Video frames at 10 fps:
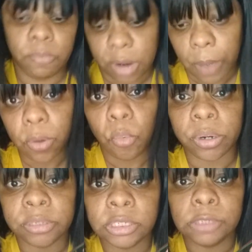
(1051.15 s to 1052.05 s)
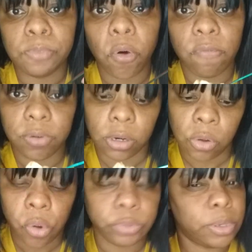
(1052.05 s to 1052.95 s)
But I've been wanting this bowl for the
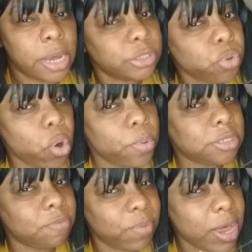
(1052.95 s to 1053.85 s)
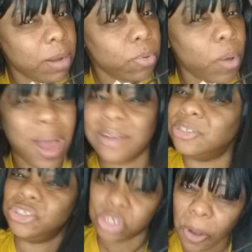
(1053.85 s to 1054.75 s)
longer. When I saw it was available, I
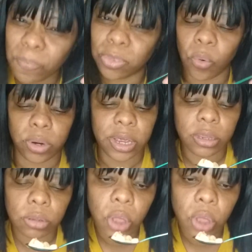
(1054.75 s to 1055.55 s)
jumped on it.